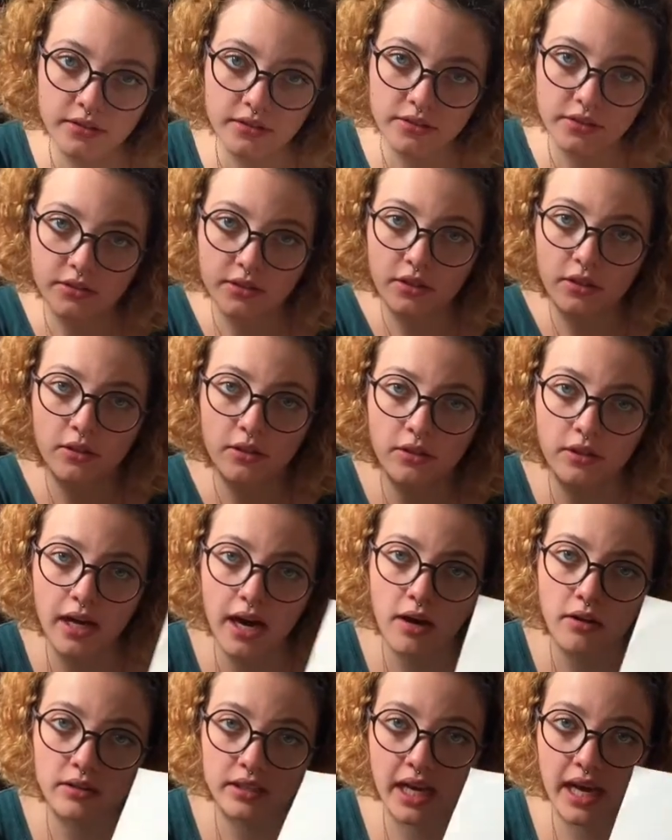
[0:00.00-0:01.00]
Do the whole
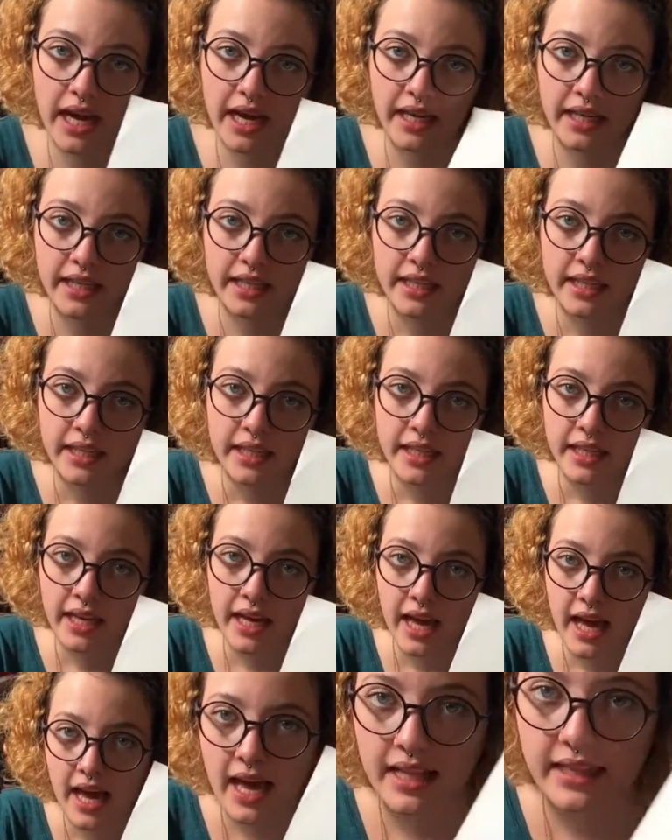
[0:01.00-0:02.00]
outline,
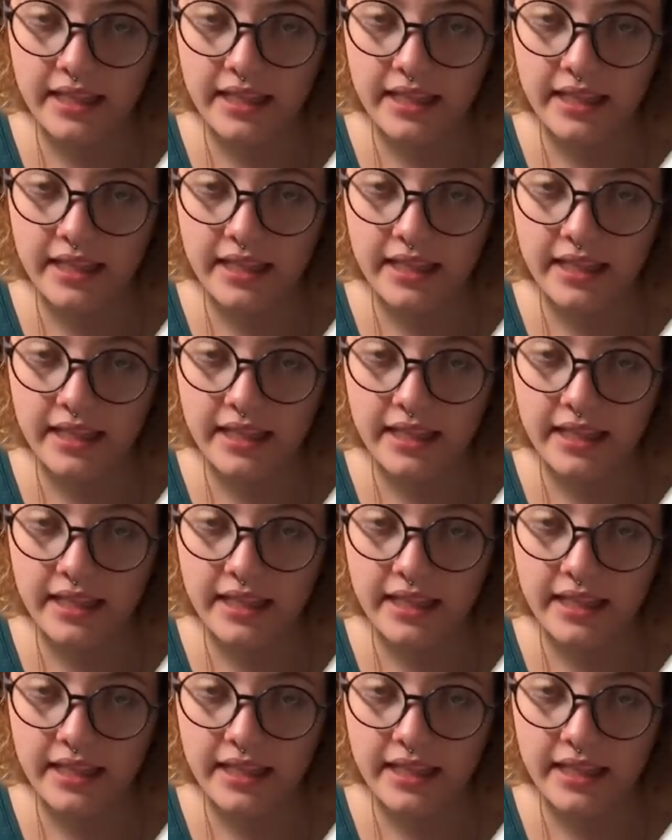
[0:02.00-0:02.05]
and